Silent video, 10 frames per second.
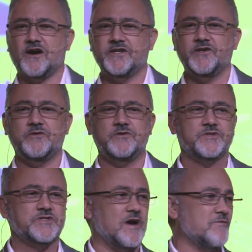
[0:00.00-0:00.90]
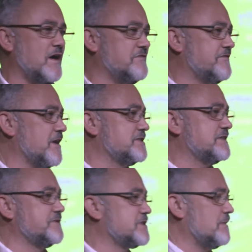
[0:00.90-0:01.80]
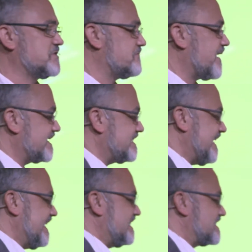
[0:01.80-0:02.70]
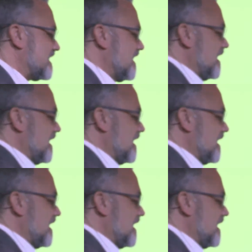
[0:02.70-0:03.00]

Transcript: News. I write for various different types of magazines